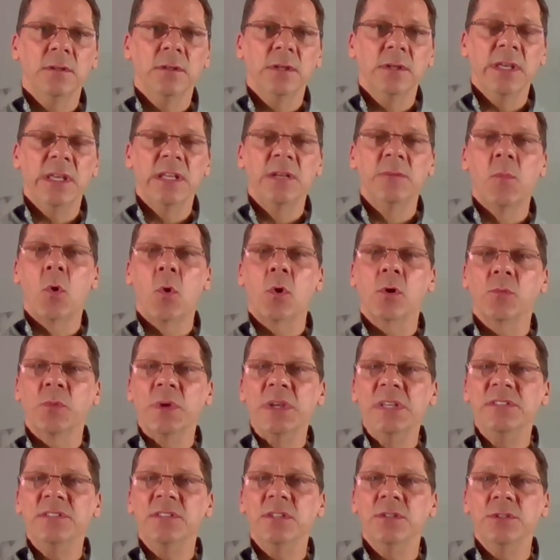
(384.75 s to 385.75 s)
In more
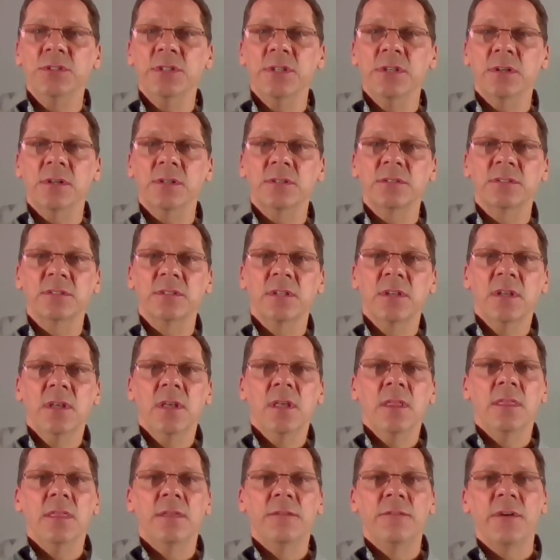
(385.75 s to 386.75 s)
recent years,
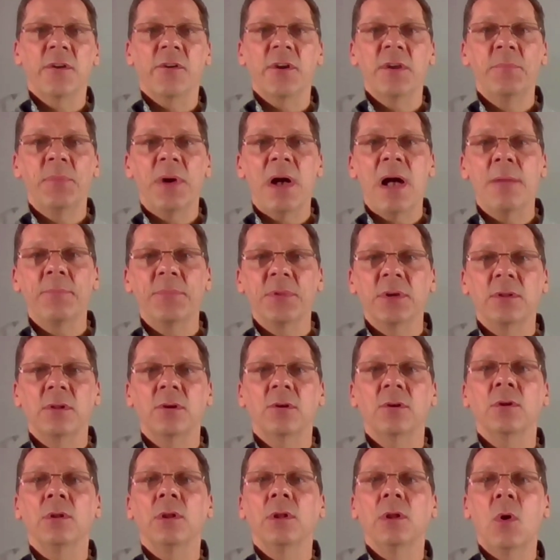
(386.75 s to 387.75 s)
the very
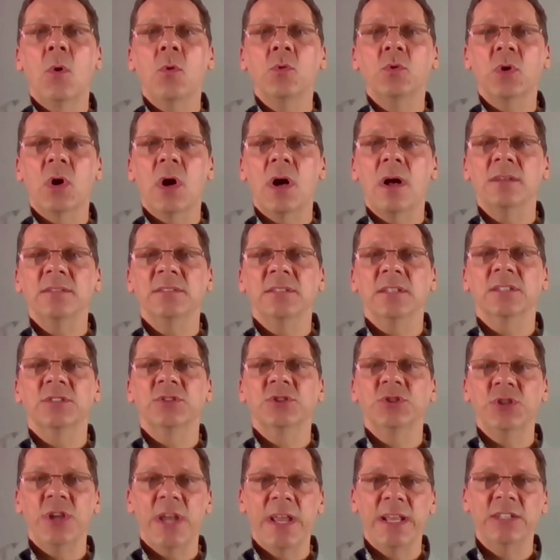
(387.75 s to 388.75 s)
popular low-cost
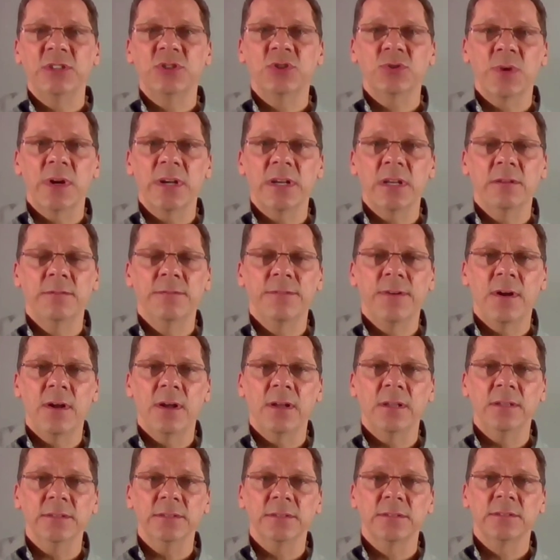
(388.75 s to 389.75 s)
exchange-traded
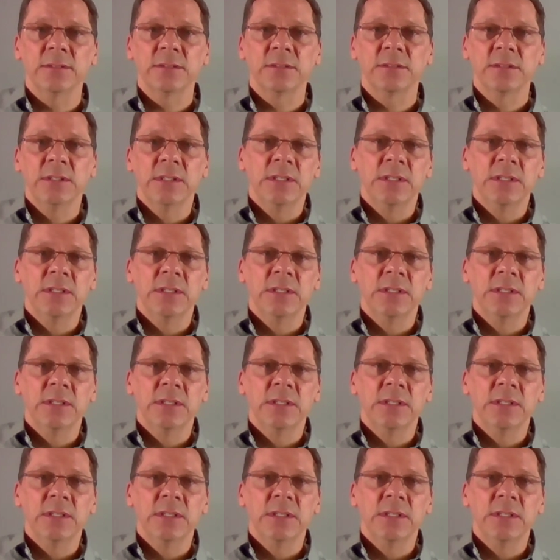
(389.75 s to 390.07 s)
funds.